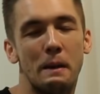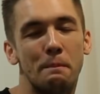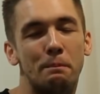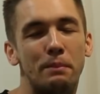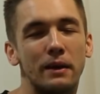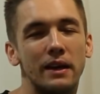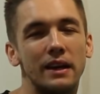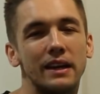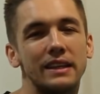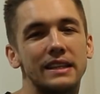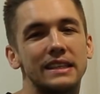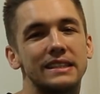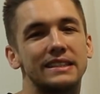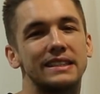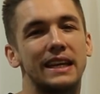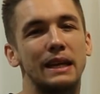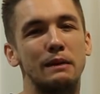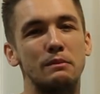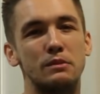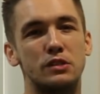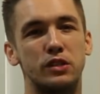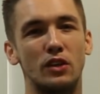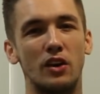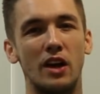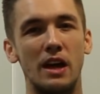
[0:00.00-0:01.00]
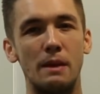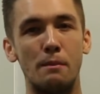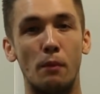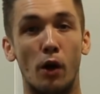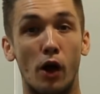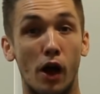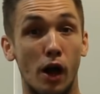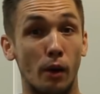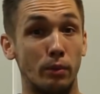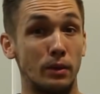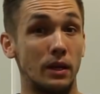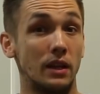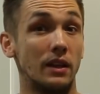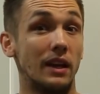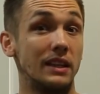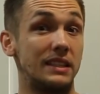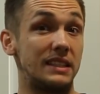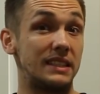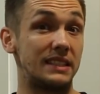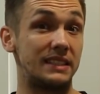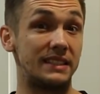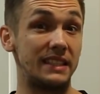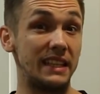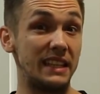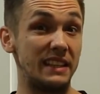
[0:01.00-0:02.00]
but at the same time, I would have liked
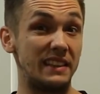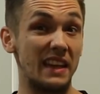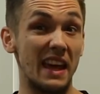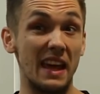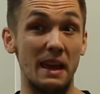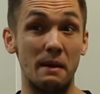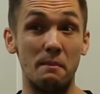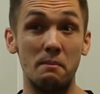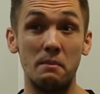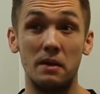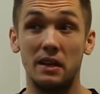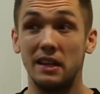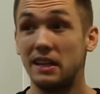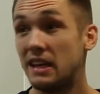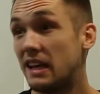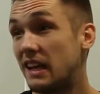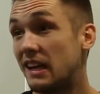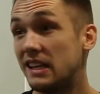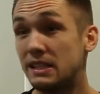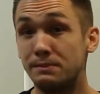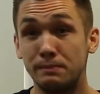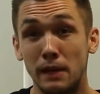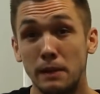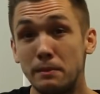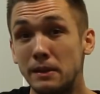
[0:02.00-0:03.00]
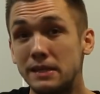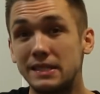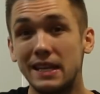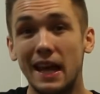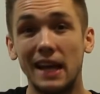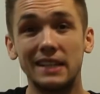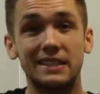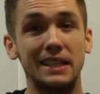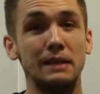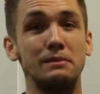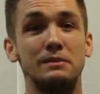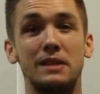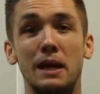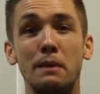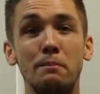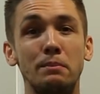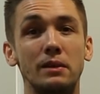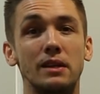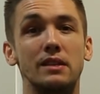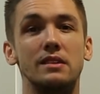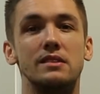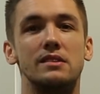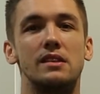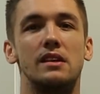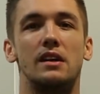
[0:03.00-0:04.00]
to see them as maybe tag team
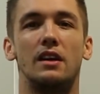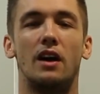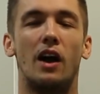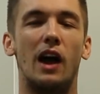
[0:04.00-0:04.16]
champions.